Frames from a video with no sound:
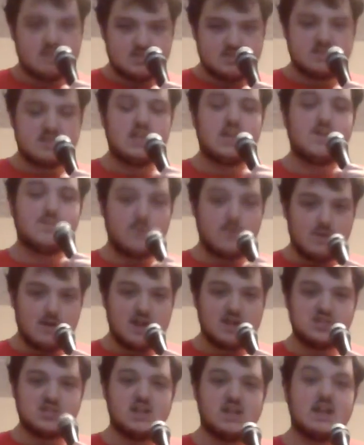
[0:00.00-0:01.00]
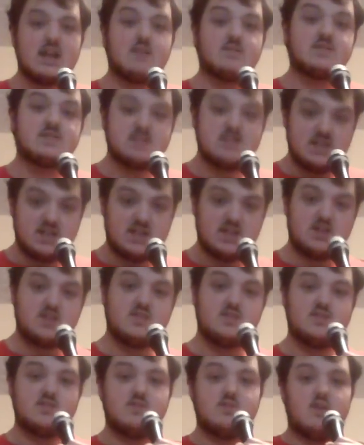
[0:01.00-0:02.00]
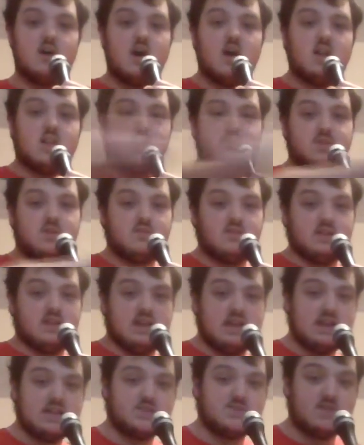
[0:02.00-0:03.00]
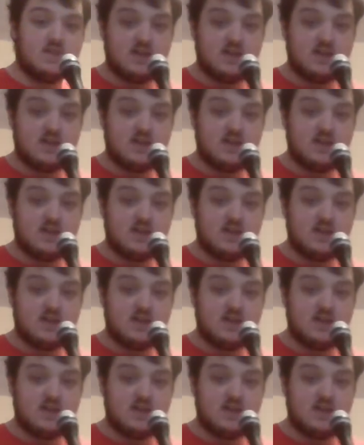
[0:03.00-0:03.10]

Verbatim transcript: else, thank you for watching, and I will see you, all of you, in the next